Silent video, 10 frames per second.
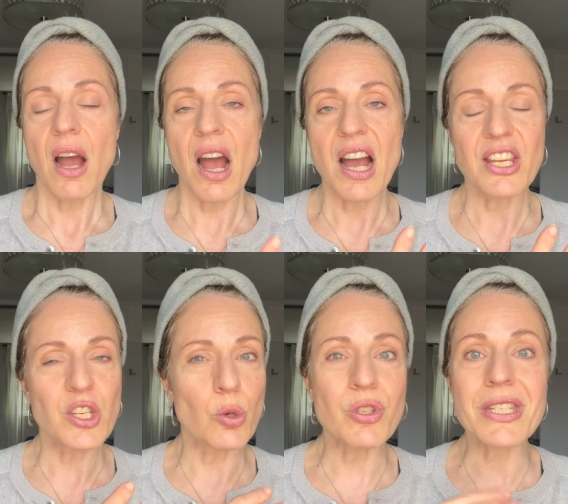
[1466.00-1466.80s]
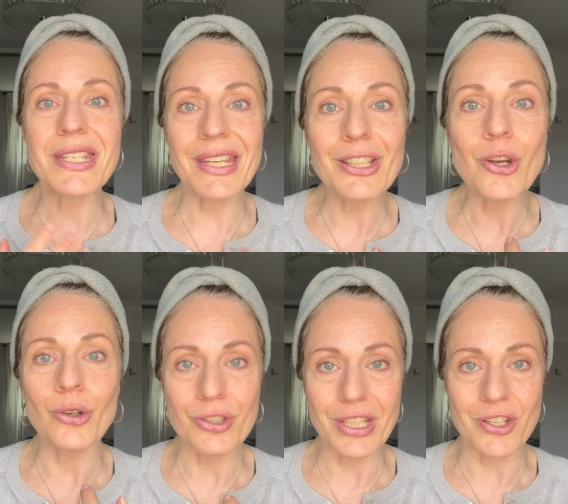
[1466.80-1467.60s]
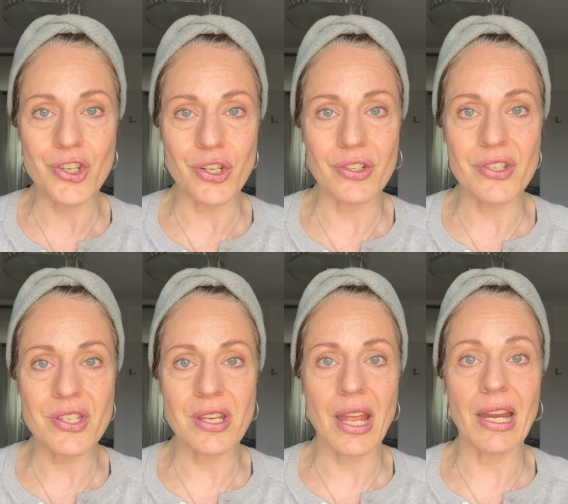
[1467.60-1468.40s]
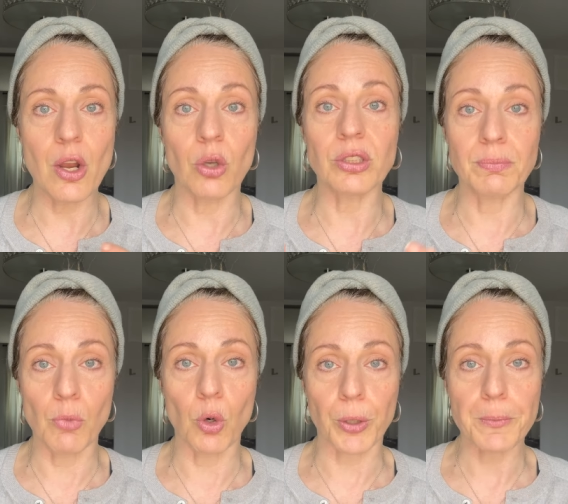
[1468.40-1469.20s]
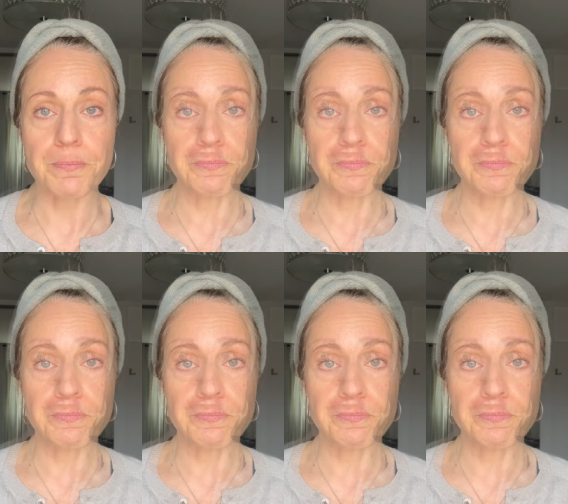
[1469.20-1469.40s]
uh, you know, skin conditions a lot more.